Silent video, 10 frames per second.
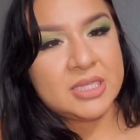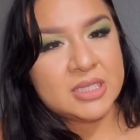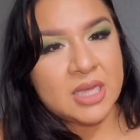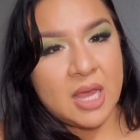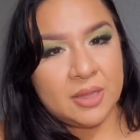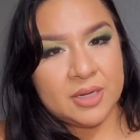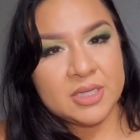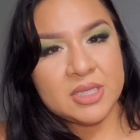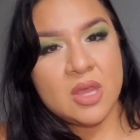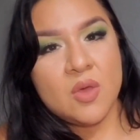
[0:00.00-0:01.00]

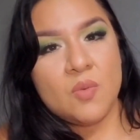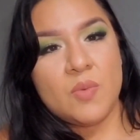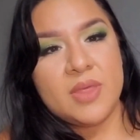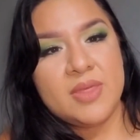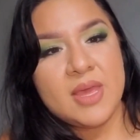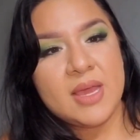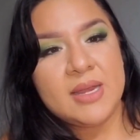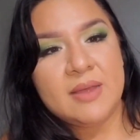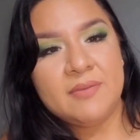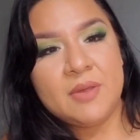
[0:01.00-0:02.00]
colors, one thing I
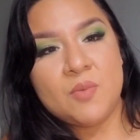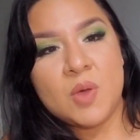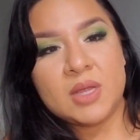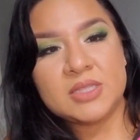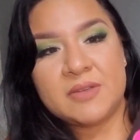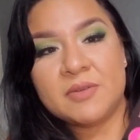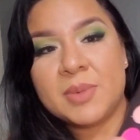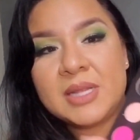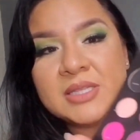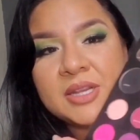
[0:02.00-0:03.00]
definitely want
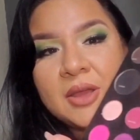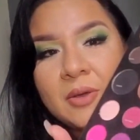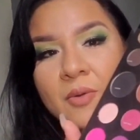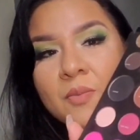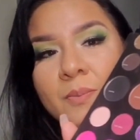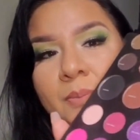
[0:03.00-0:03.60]
everybody to know